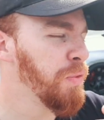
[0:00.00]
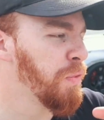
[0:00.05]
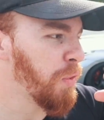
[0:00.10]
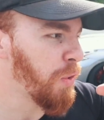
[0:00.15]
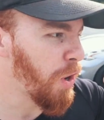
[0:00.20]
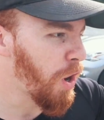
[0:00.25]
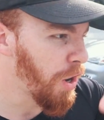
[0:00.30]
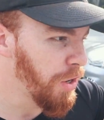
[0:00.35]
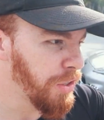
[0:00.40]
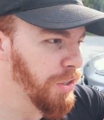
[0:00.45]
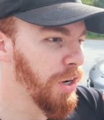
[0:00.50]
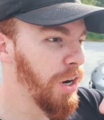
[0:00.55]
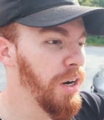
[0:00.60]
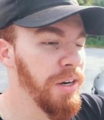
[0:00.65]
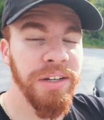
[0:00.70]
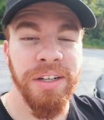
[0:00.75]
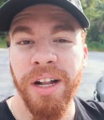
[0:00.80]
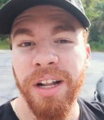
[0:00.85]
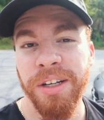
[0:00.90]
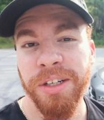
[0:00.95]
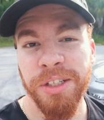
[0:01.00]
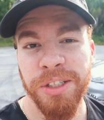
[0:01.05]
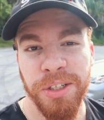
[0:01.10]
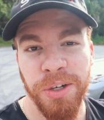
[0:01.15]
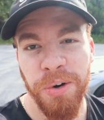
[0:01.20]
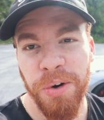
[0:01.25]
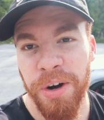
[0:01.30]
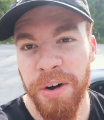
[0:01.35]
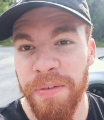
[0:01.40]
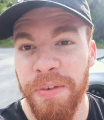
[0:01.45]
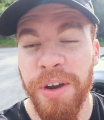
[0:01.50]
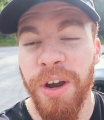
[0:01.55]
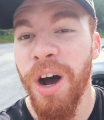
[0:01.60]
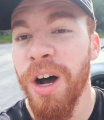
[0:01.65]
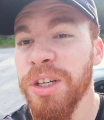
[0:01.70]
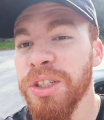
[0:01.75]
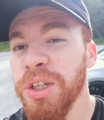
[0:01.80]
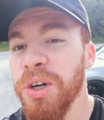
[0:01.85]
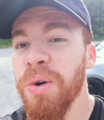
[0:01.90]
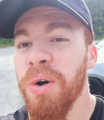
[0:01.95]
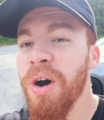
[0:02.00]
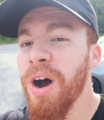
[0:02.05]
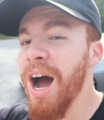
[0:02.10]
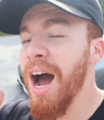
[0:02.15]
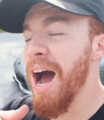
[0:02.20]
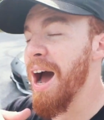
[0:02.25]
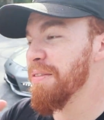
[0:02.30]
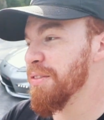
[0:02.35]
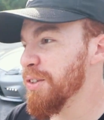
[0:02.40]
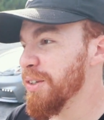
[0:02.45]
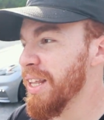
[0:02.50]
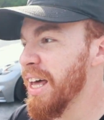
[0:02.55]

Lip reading: for under $100, or if you also, after